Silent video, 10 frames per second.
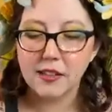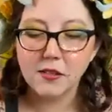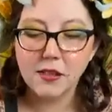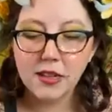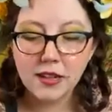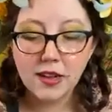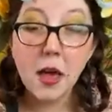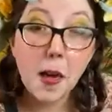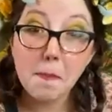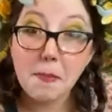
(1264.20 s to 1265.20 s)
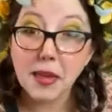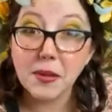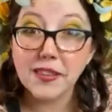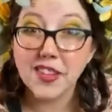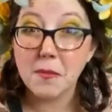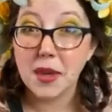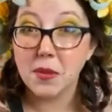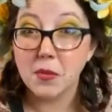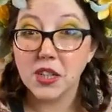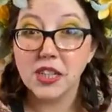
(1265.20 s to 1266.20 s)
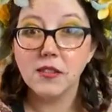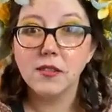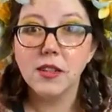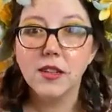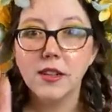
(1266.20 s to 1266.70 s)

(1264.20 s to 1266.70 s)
kiln. Maybe even a baby wood kiln.